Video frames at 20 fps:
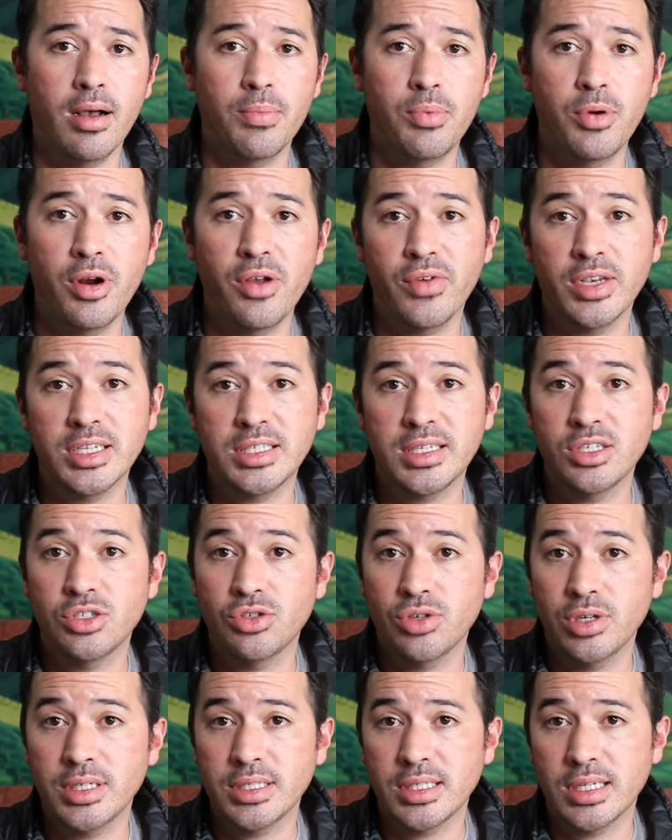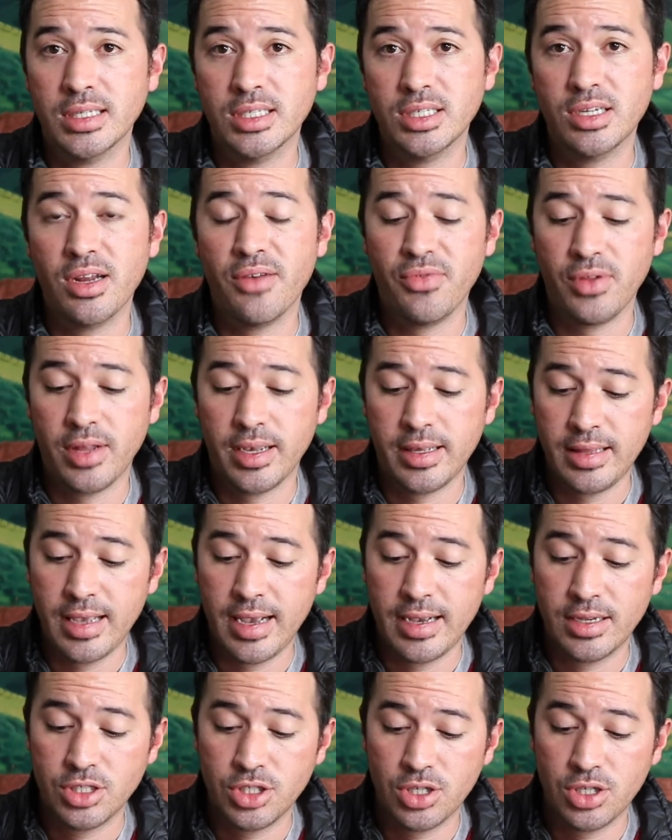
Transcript: previous injuries and stuff like that.